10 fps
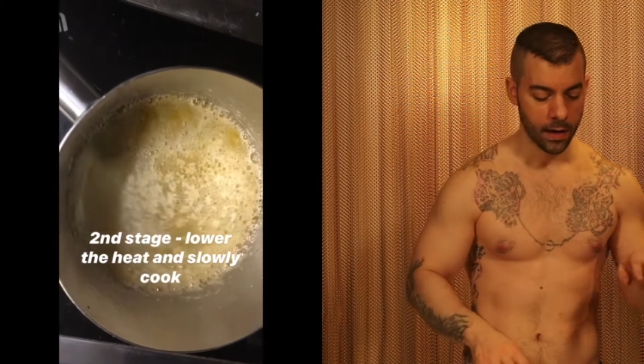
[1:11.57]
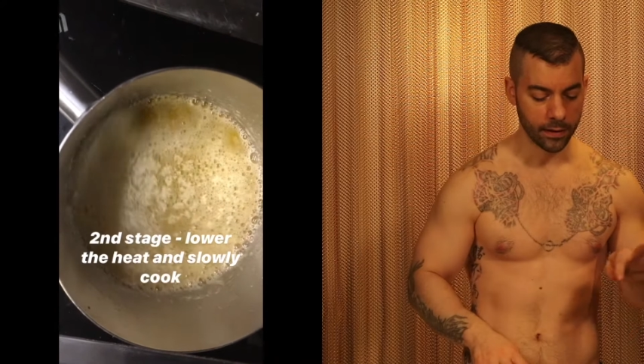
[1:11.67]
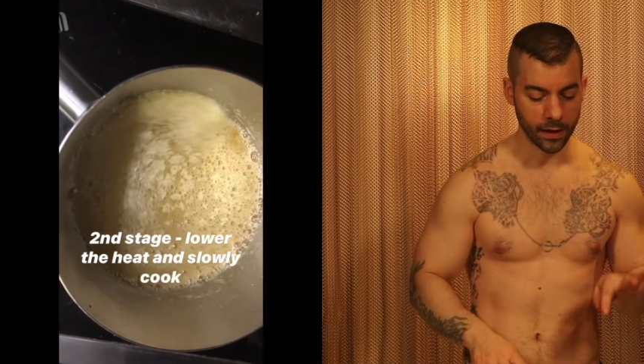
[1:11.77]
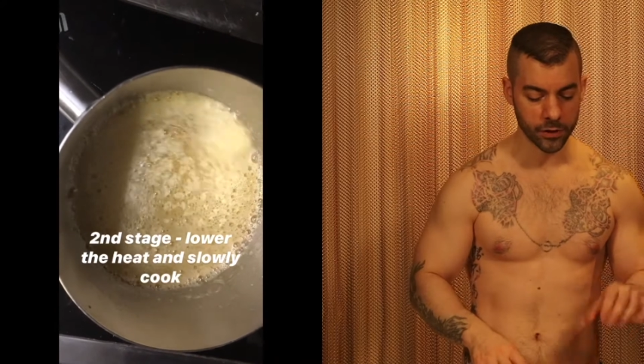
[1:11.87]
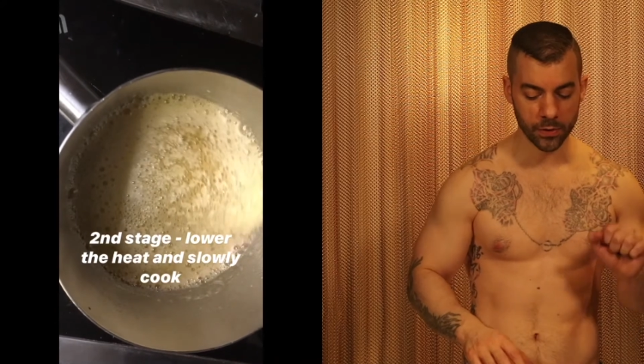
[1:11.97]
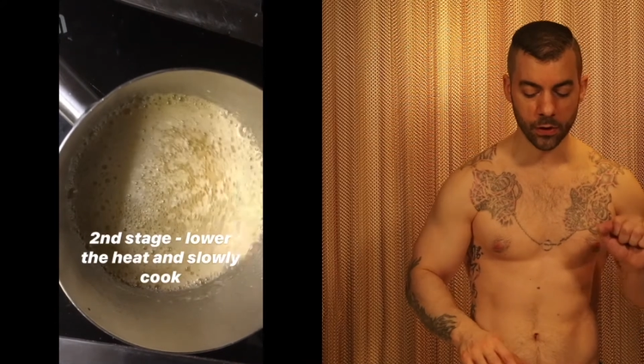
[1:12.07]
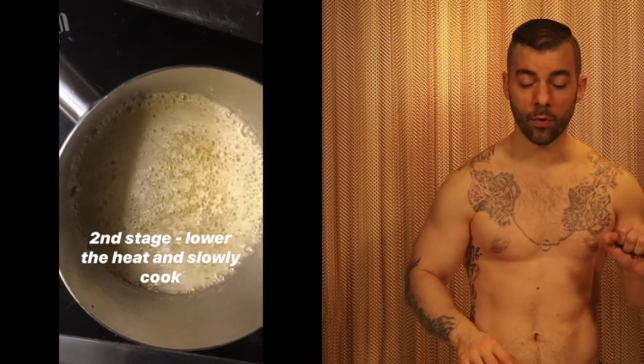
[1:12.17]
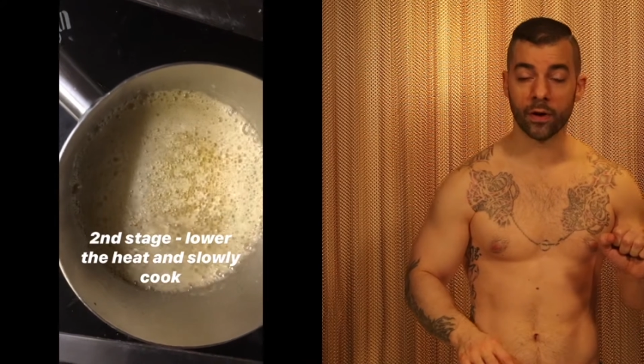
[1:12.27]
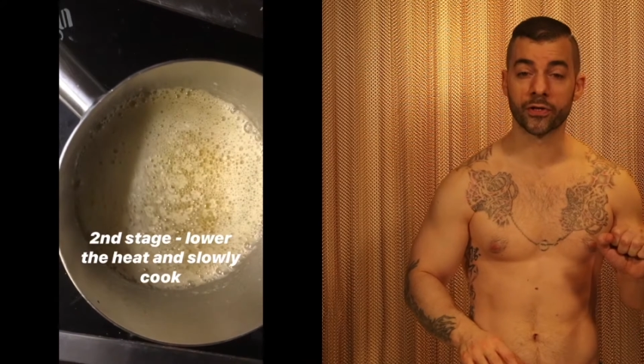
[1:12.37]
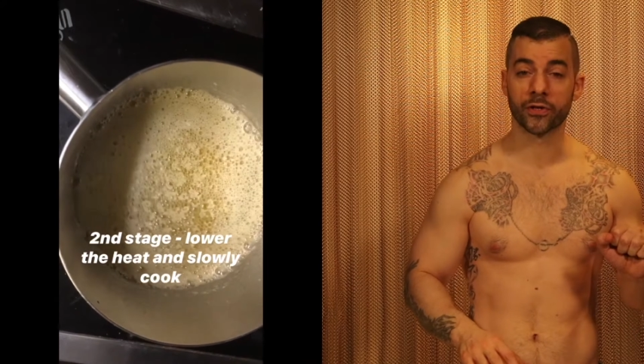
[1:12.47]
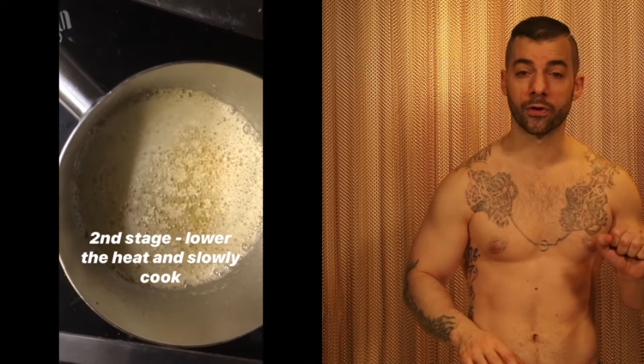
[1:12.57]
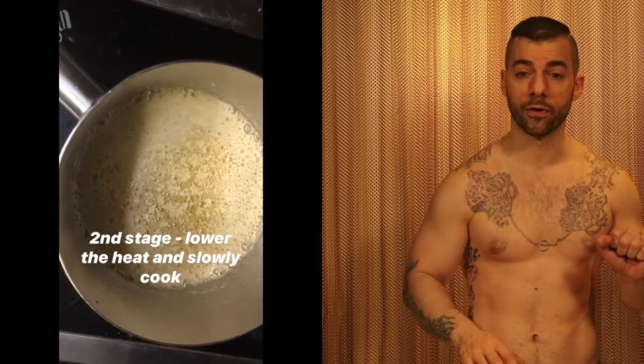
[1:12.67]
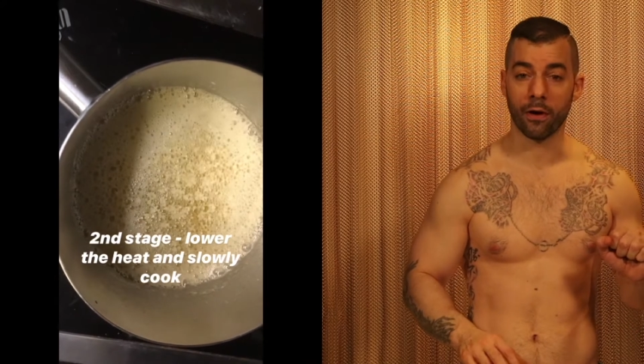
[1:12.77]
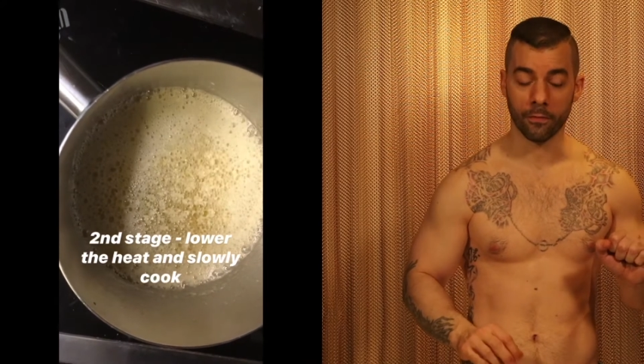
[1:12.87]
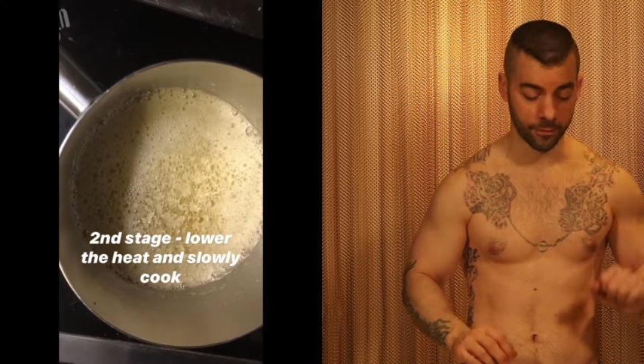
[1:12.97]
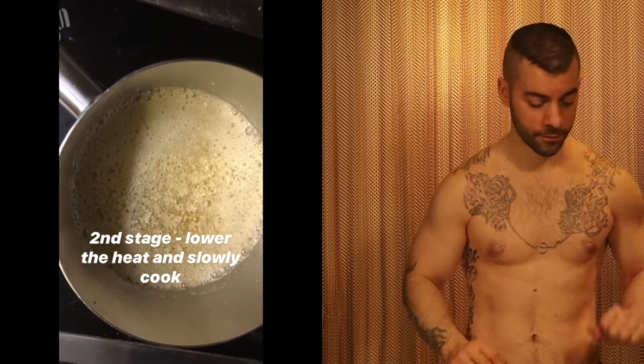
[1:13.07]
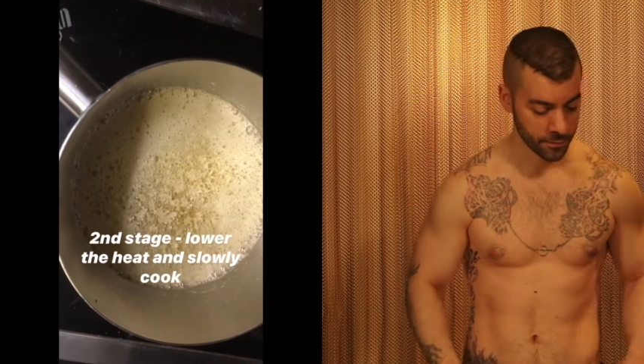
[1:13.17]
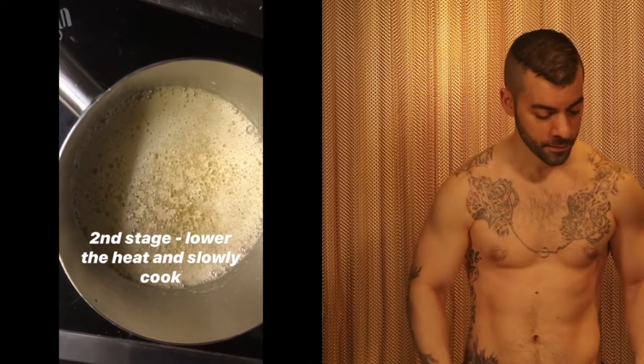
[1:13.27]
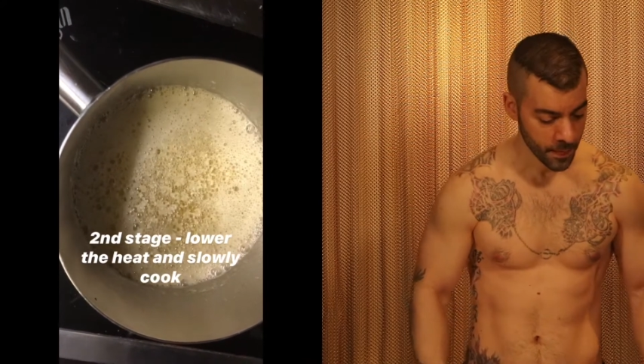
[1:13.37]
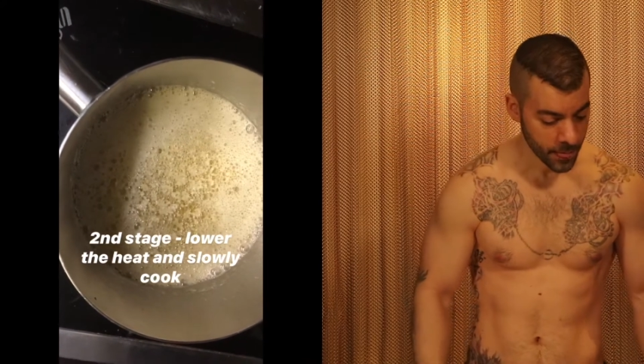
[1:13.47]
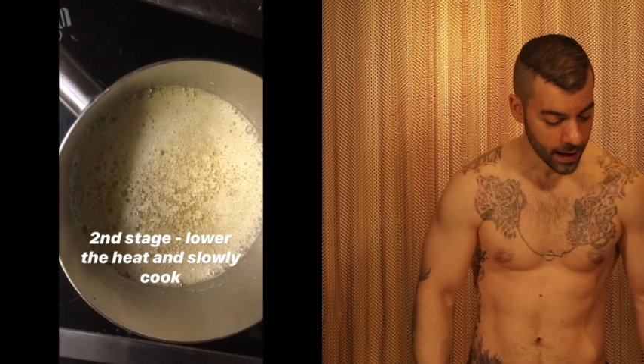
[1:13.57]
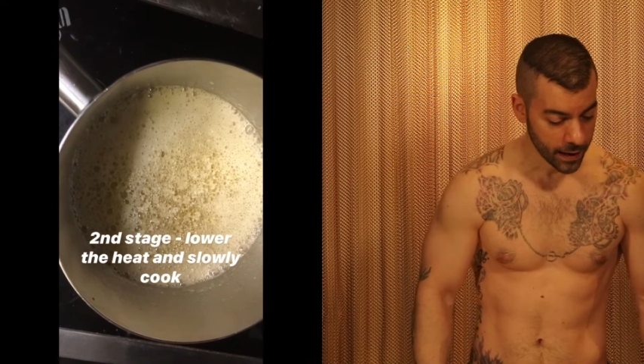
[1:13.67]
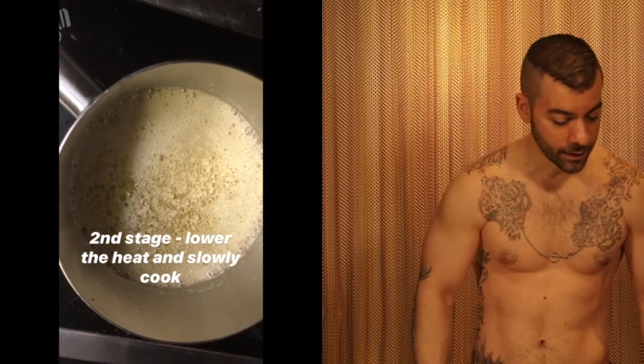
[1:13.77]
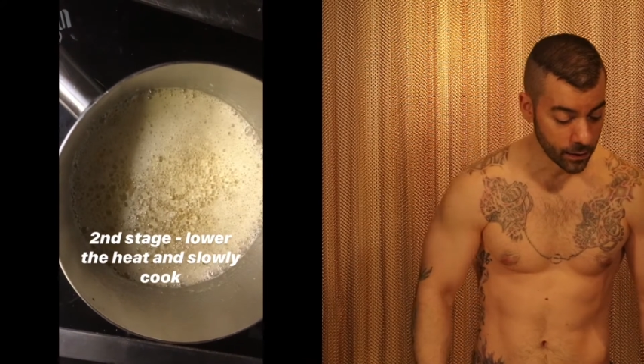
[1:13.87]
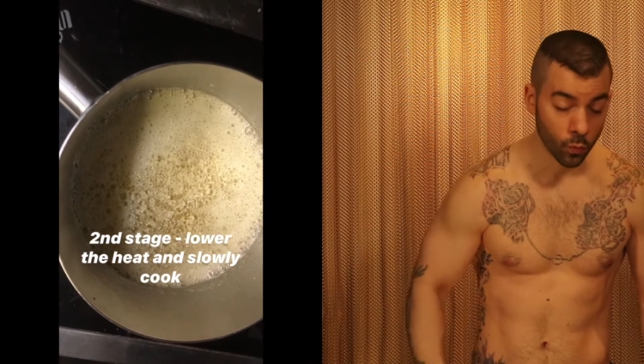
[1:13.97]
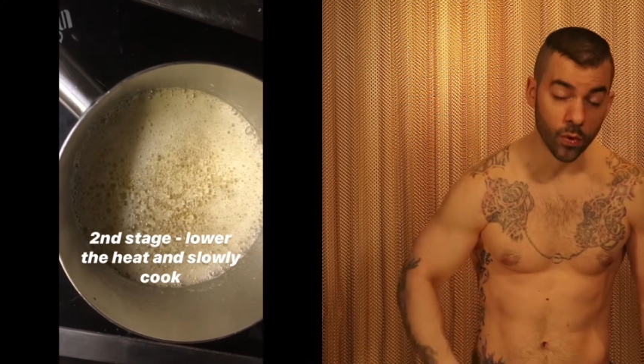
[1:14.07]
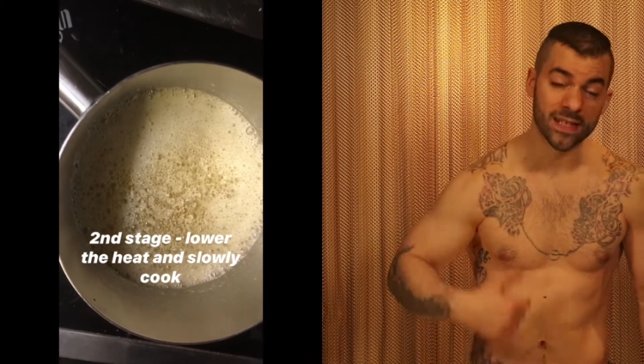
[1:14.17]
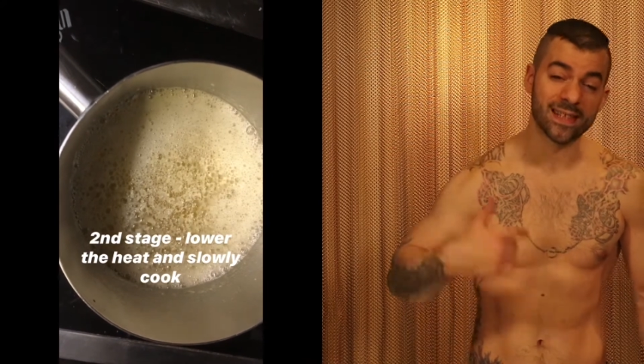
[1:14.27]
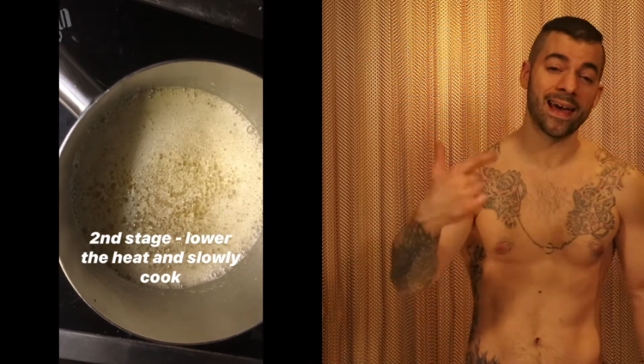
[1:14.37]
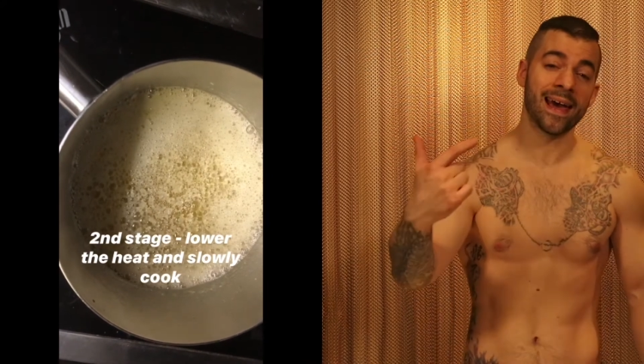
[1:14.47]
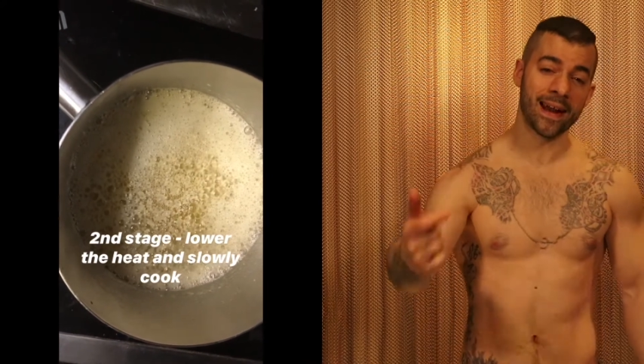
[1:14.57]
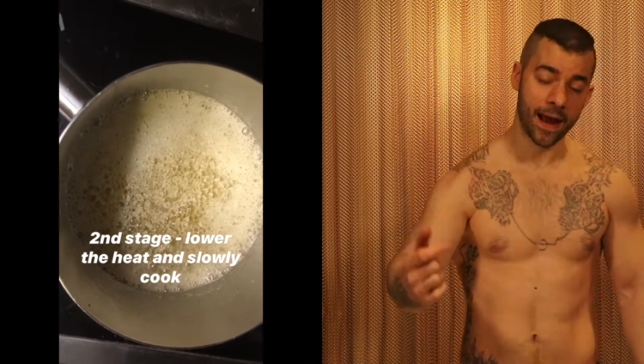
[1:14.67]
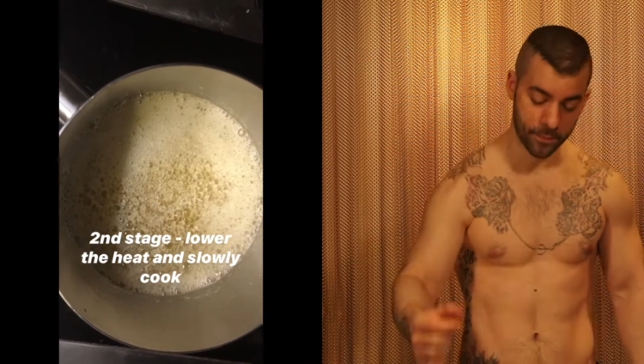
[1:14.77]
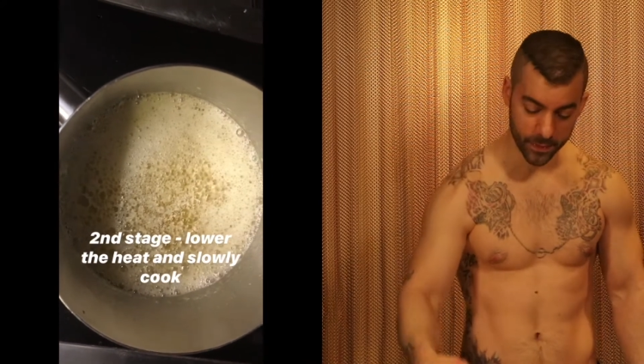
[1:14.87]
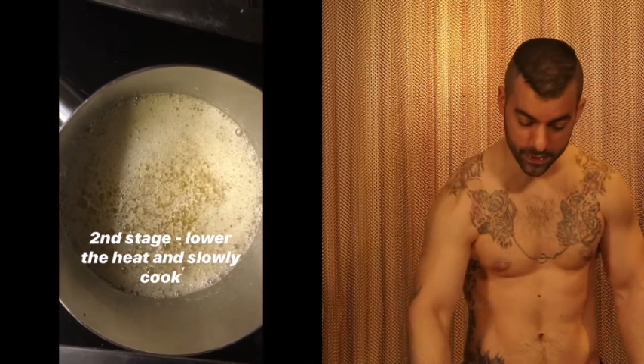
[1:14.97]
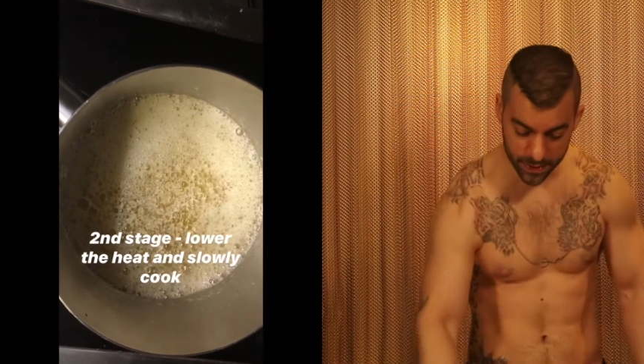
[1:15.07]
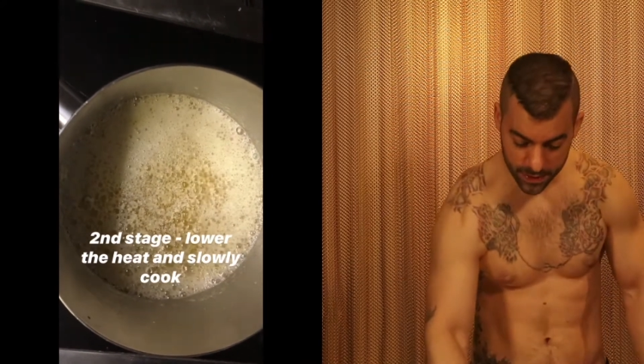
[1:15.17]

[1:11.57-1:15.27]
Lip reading: And that's when you want to turn it off. And then once that happens,